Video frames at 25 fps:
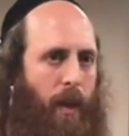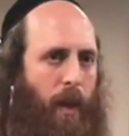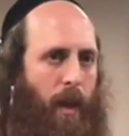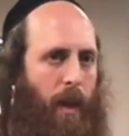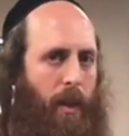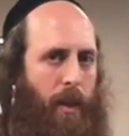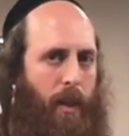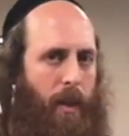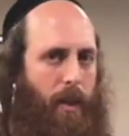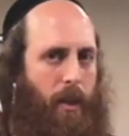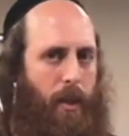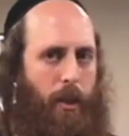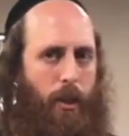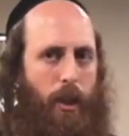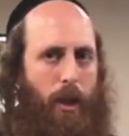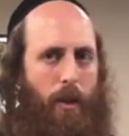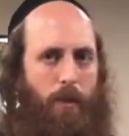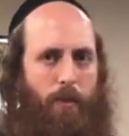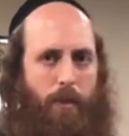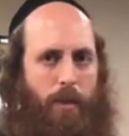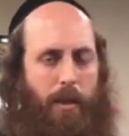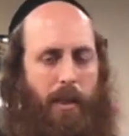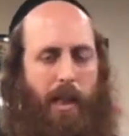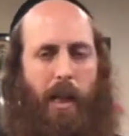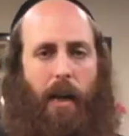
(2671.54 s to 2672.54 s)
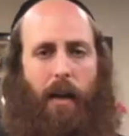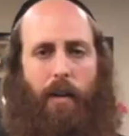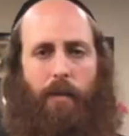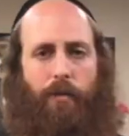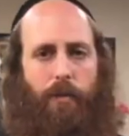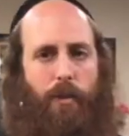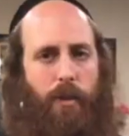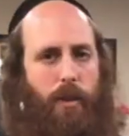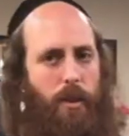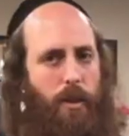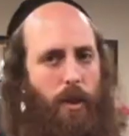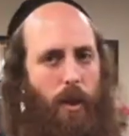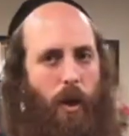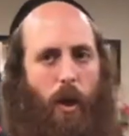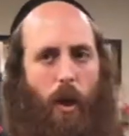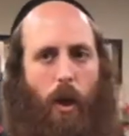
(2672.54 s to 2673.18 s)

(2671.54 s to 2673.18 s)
and that Hashem's love is